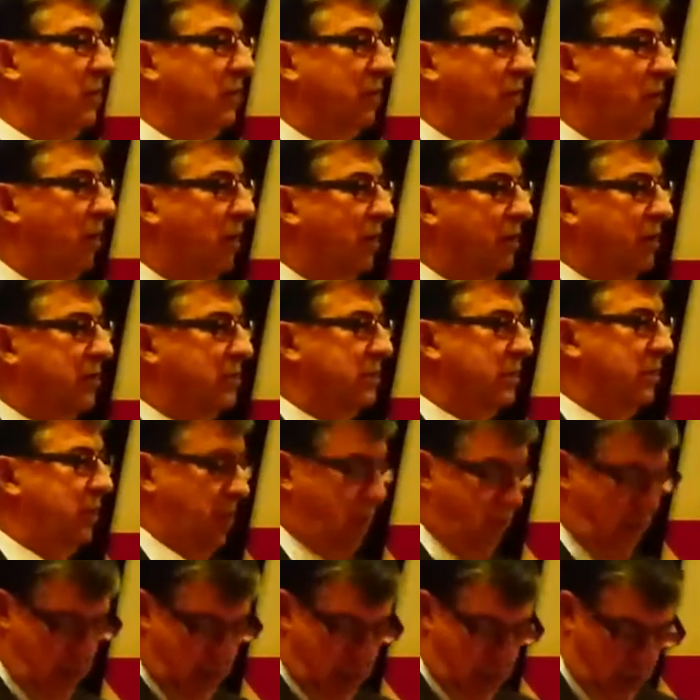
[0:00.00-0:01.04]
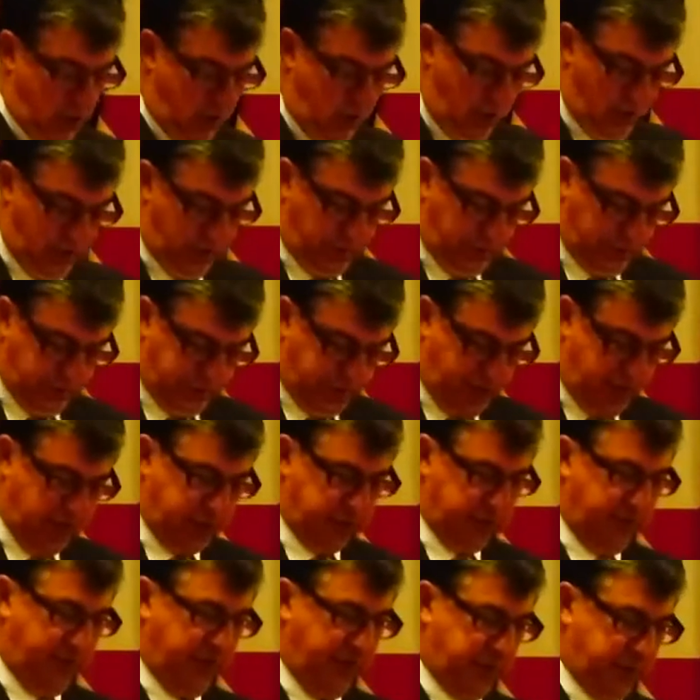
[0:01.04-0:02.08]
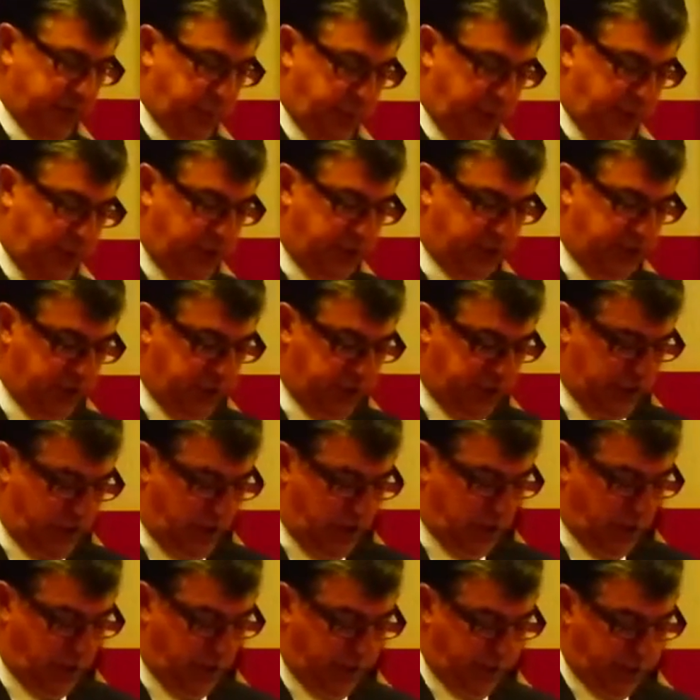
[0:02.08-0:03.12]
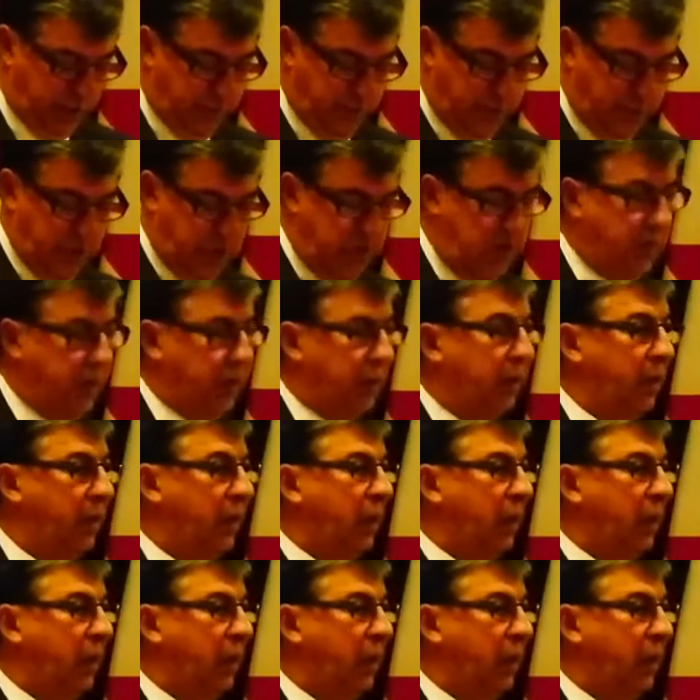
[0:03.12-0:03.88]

And all of those kinds of explanations are going to be needed.